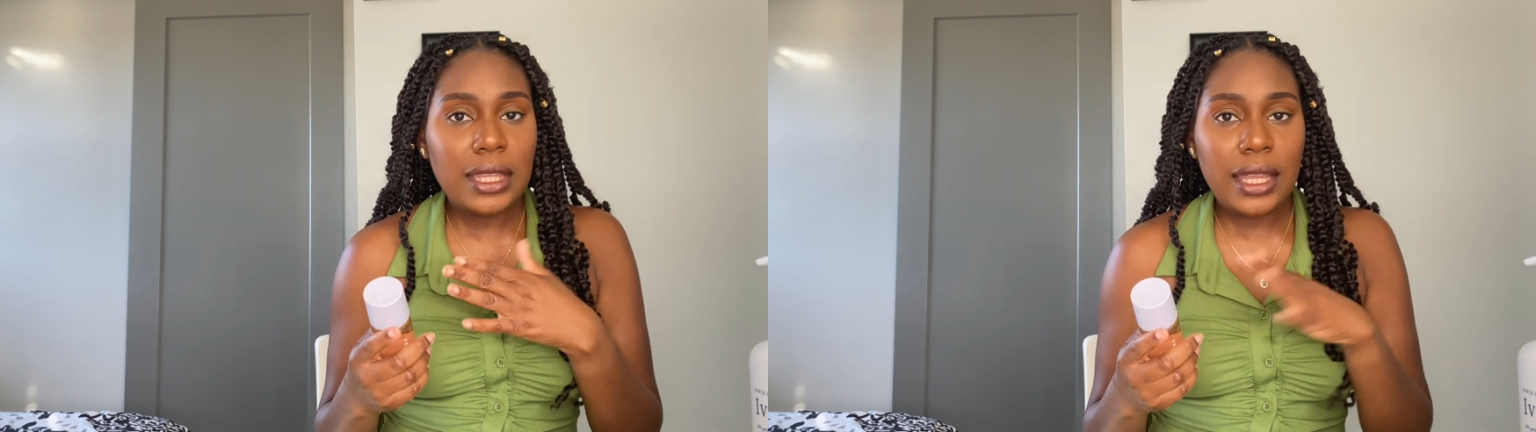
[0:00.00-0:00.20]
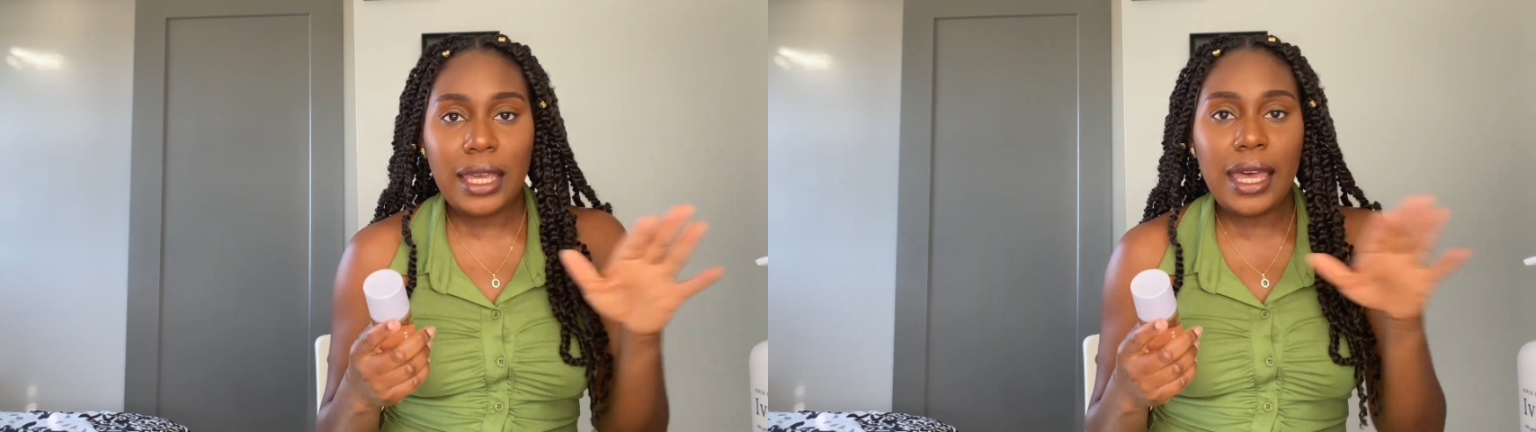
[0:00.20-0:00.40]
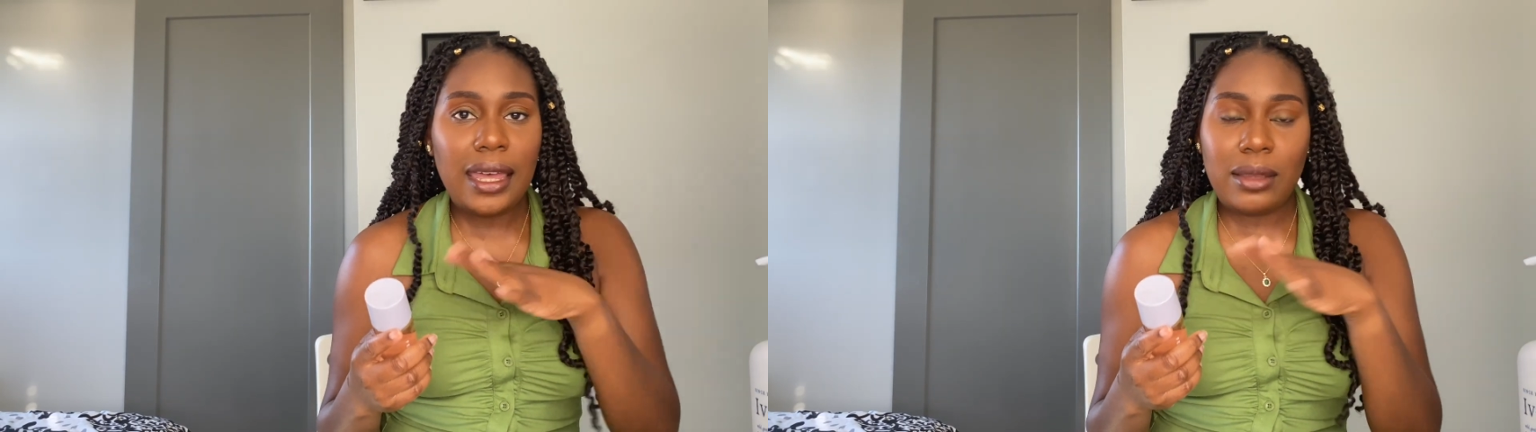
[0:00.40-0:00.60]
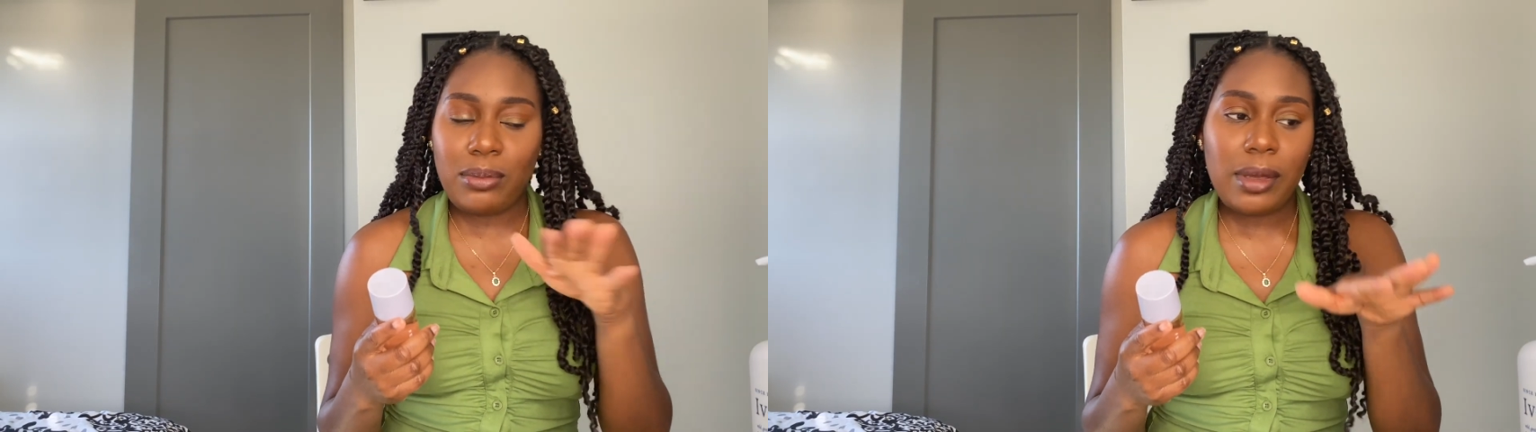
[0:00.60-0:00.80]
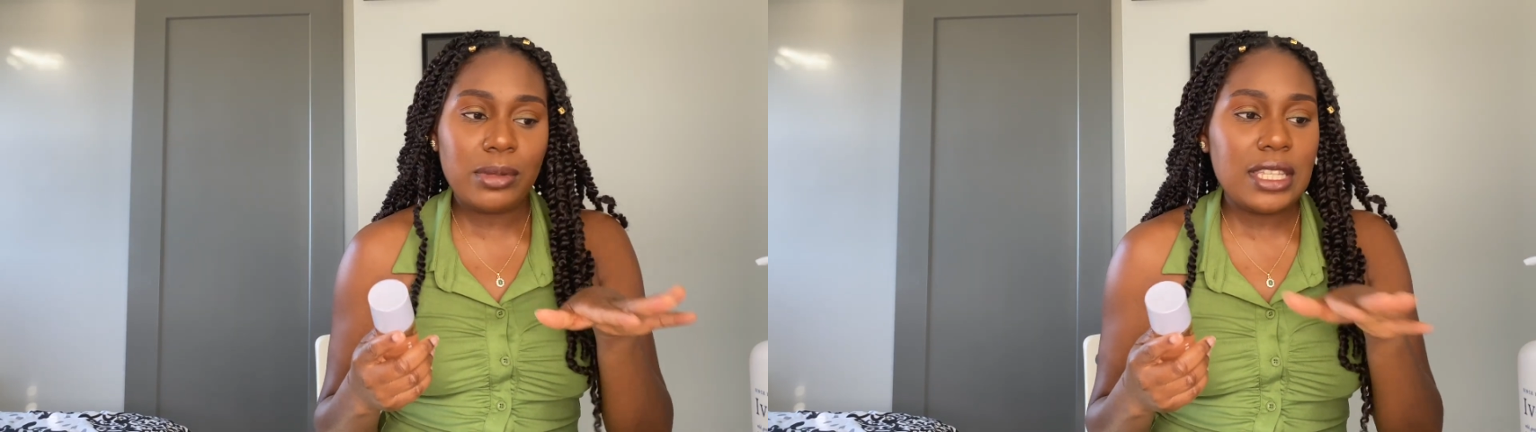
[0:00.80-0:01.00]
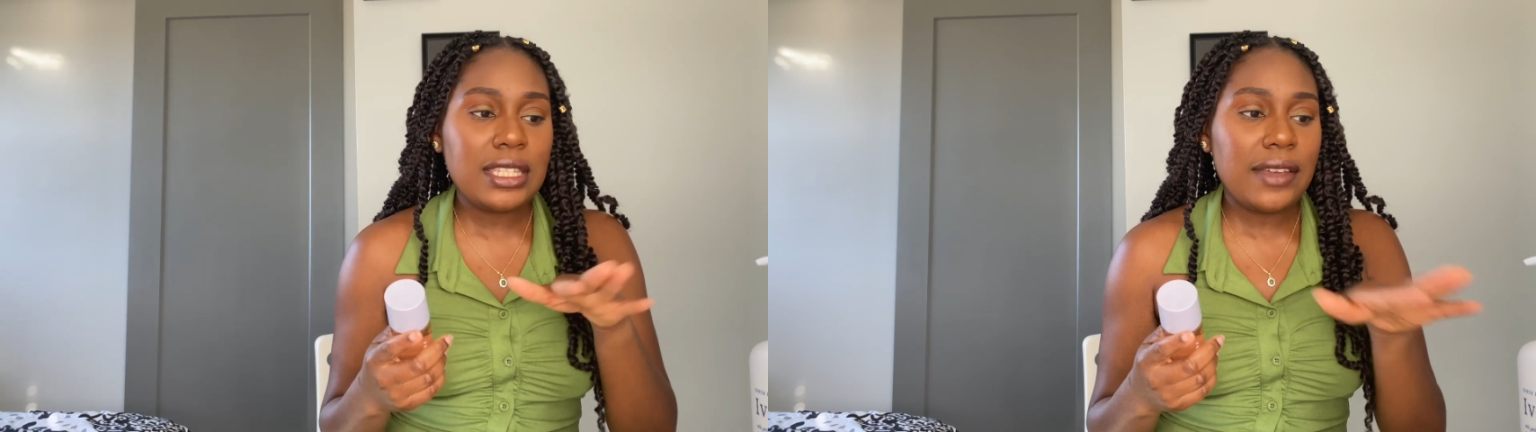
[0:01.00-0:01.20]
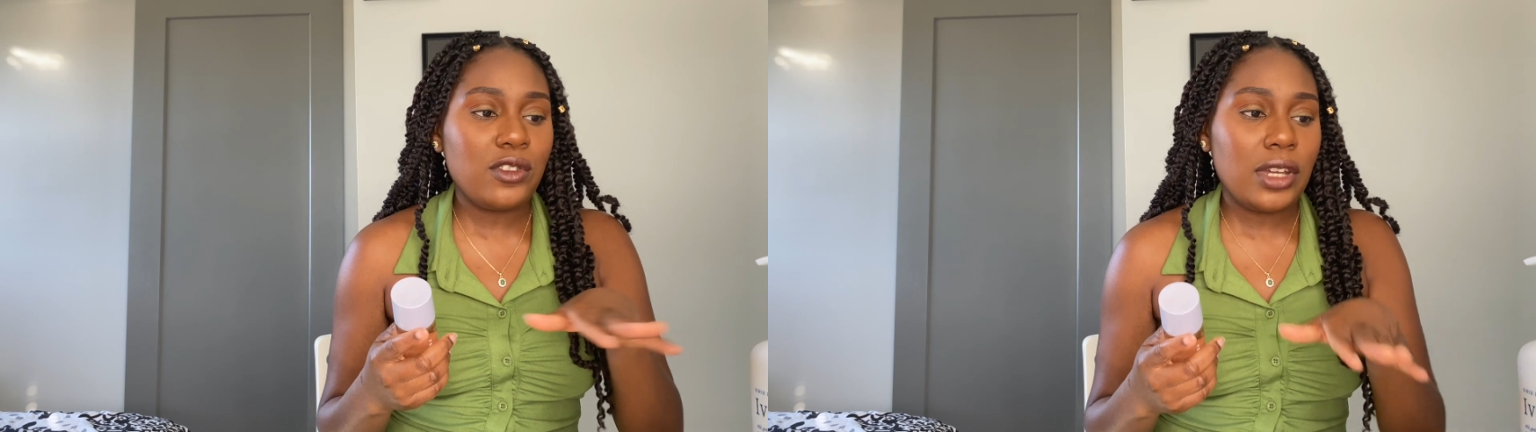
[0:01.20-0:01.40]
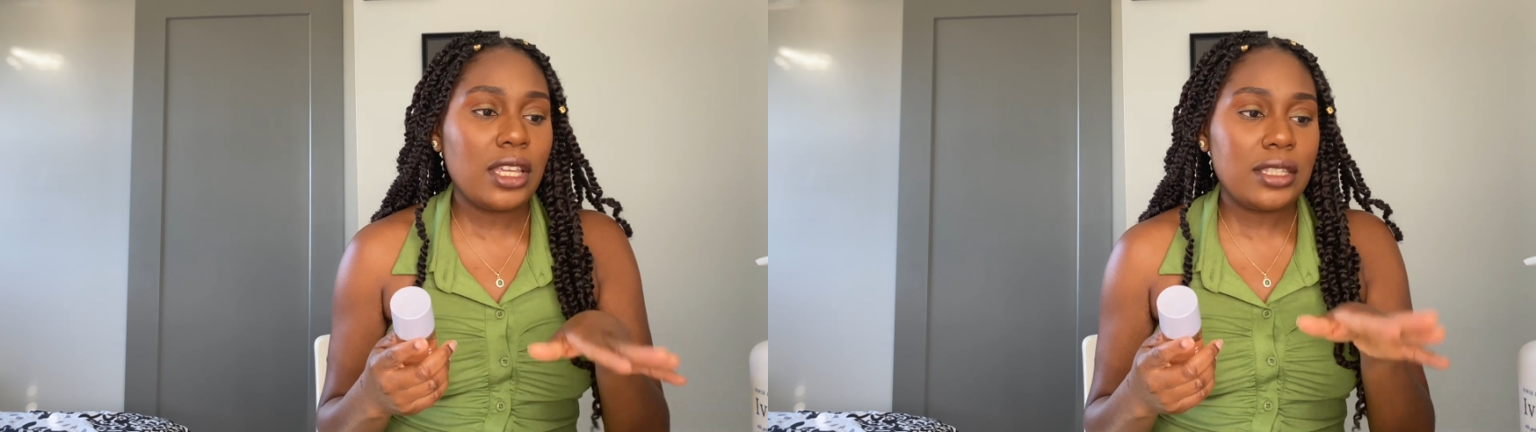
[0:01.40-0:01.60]
Like, since I've
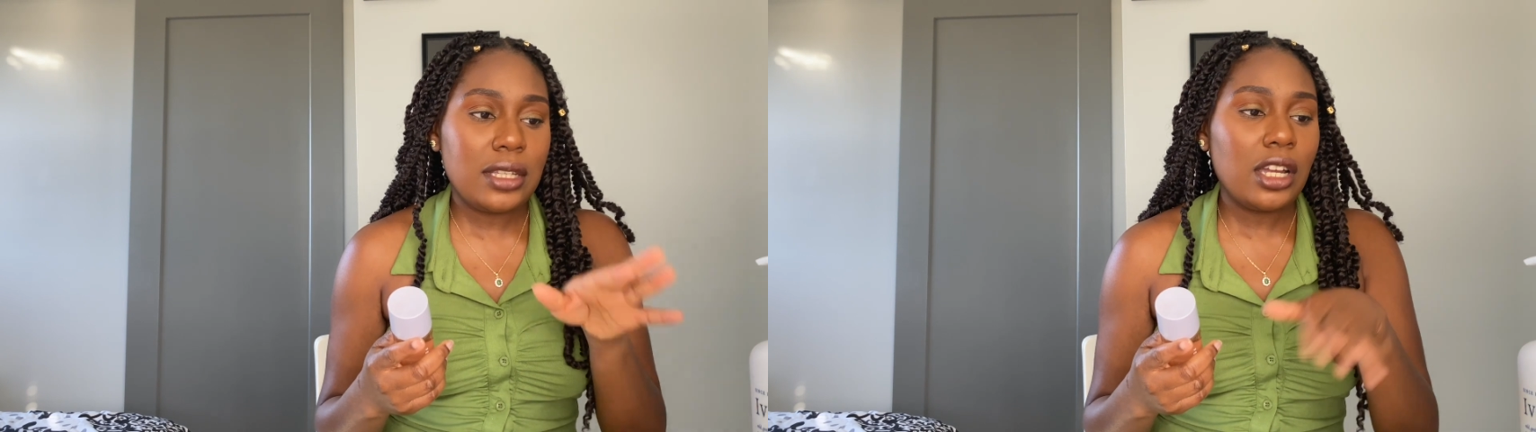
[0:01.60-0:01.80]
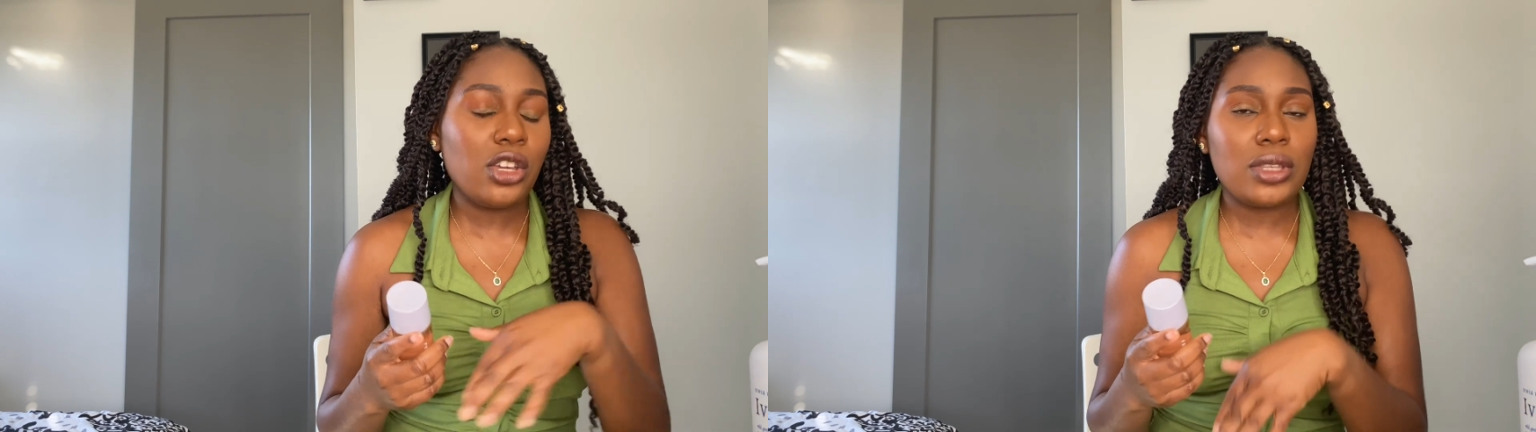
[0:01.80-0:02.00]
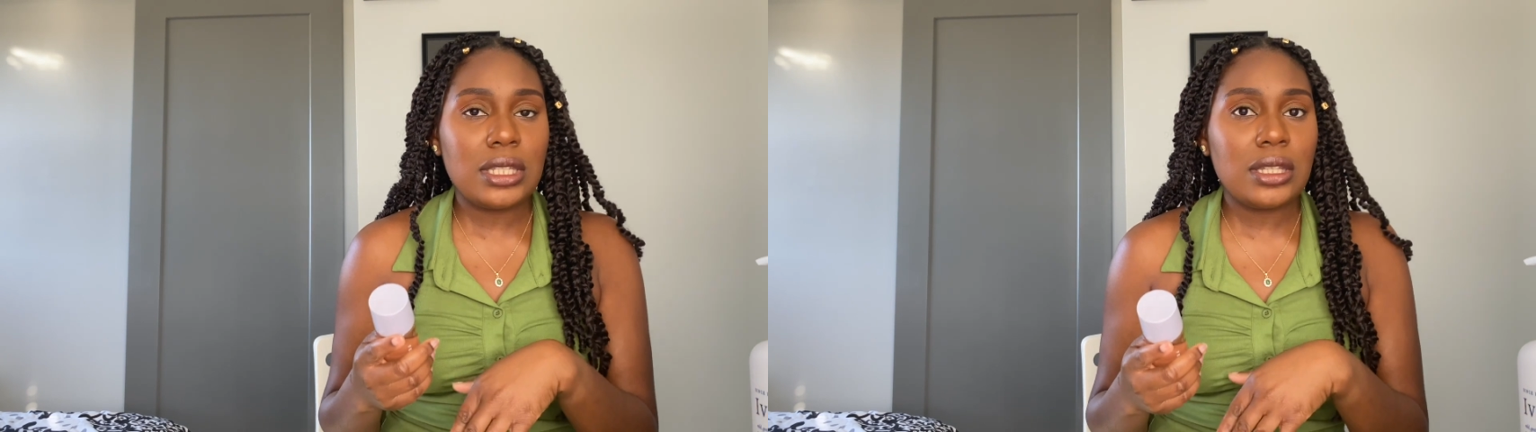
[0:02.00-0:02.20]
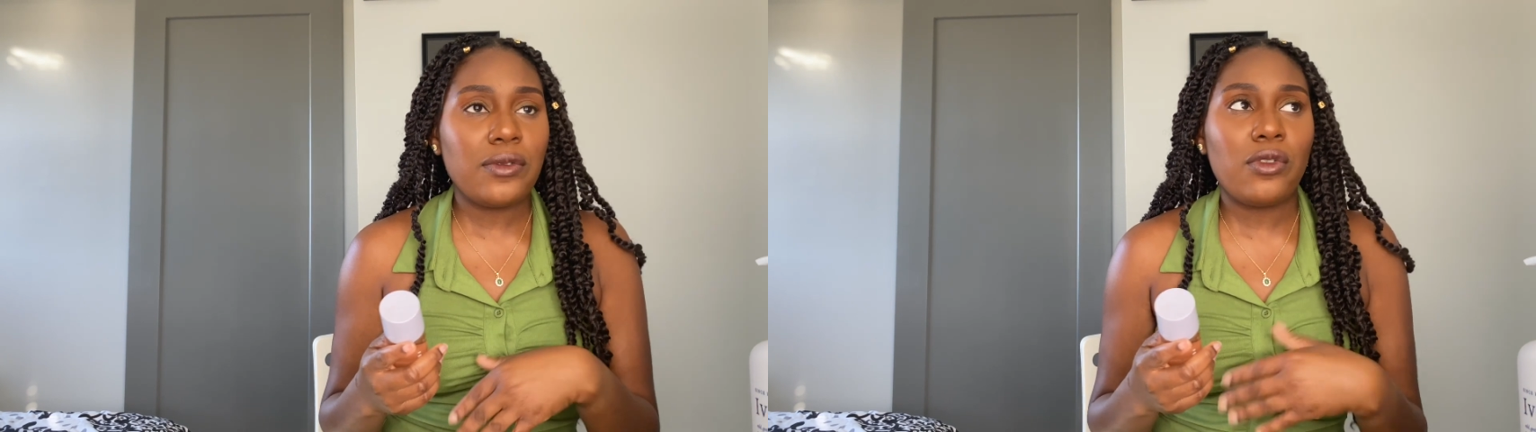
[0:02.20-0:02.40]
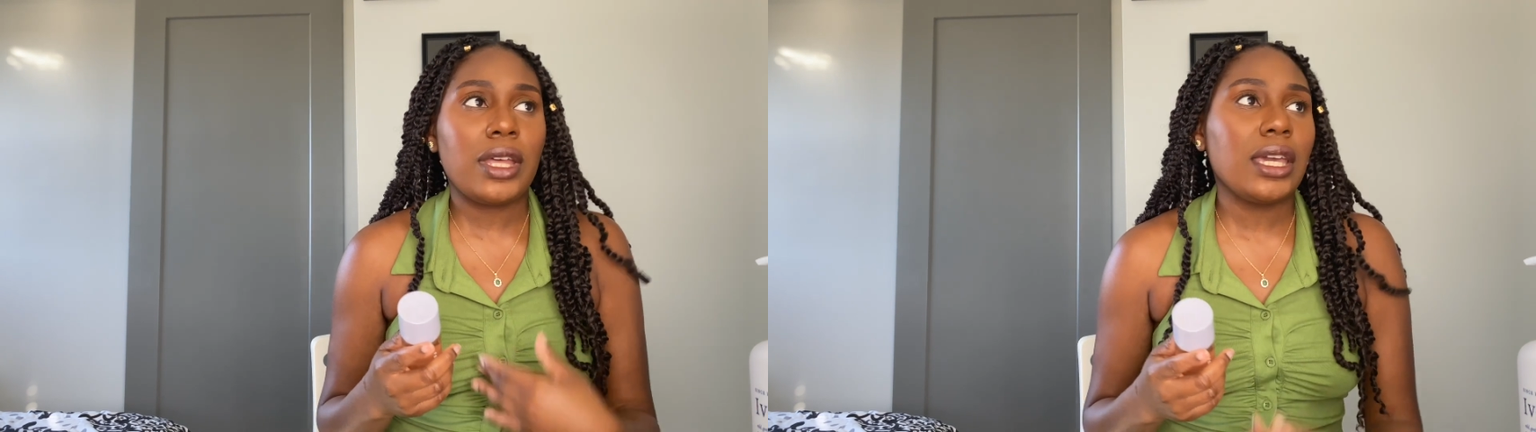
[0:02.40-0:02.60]
started using it for